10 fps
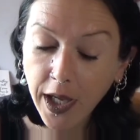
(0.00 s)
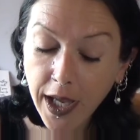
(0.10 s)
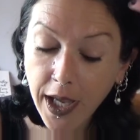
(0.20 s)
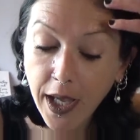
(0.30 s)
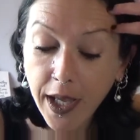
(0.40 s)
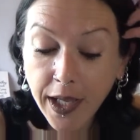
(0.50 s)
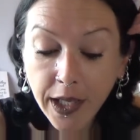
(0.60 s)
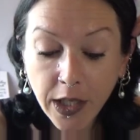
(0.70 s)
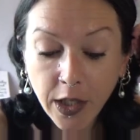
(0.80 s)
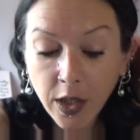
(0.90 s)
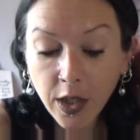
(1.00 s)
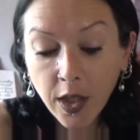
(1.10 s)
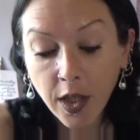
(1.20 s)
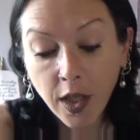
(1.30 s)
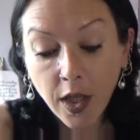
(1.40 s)
a
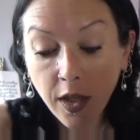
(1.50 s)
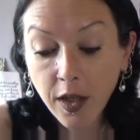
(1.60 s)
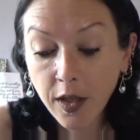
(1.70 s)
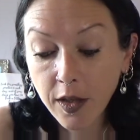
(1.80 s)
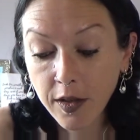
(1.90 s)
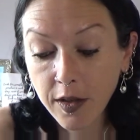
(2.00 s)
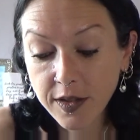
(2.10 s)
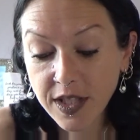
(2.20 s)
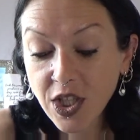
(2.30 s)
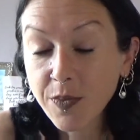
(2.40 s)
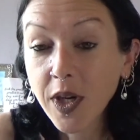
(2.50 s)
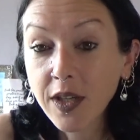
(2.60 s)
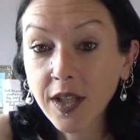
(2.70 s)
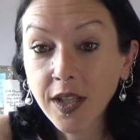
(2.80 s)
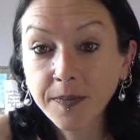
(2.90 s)
stitch
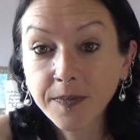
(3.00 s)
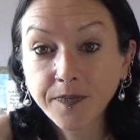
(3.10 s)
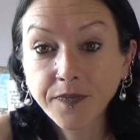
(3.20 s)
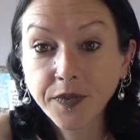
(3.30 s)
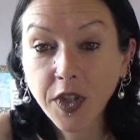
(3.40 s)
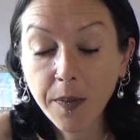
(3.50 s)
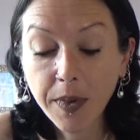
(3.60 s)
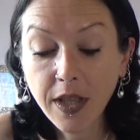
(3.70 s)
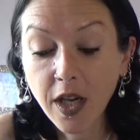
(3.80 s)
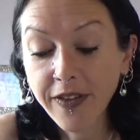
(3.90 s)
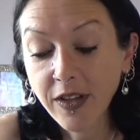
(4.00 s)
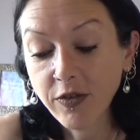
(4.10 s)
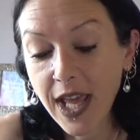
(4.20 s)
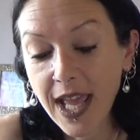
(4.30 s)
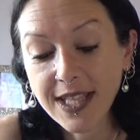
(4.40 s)
marker company that I found
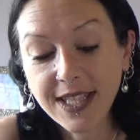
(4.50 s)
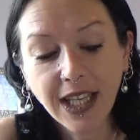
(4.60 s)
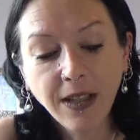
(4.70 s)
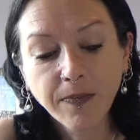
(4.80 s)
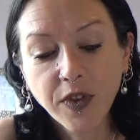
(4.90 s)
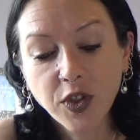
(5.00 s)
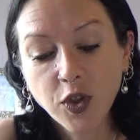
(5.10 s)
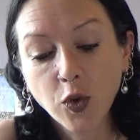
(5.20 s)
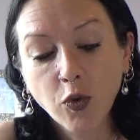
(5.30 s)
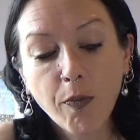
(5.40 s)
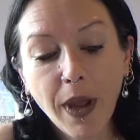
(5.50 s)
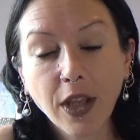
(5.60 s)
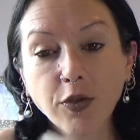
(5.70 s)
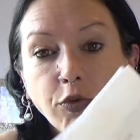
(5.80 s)
on Etsy, and she's called Rebecca's